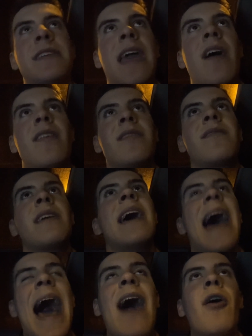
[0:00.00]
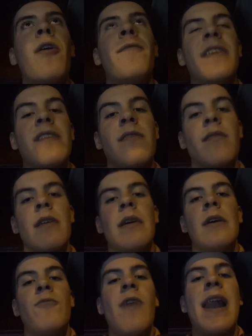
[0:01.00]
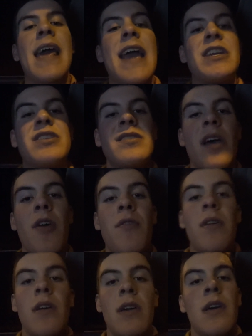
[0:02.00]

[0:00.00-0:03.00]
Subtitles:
get us out of this relegation zone.